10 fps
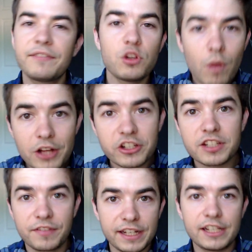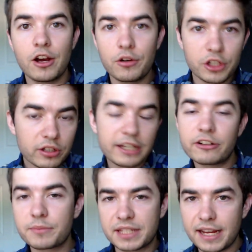If you watch his video, you'll
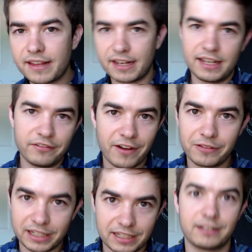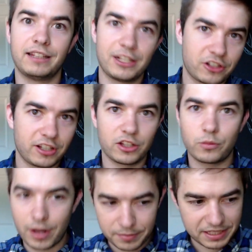hear him say that he found like a glitch in their
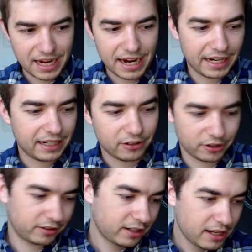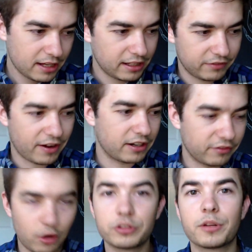website, or he found a
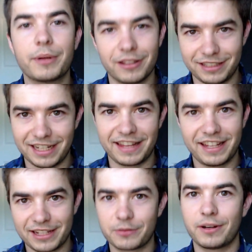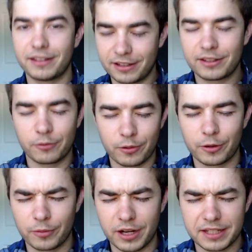vulnerability, I think is what the
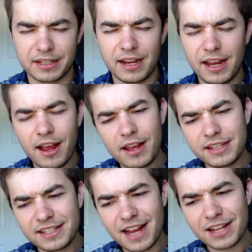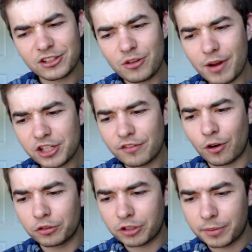word was. Yeah, it's not so much a
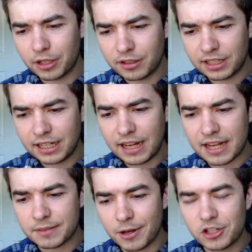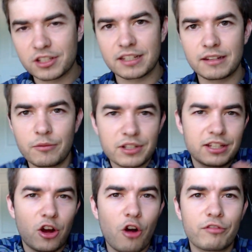vulnerability as much as it was
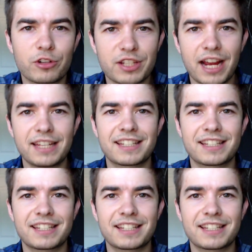an oversight.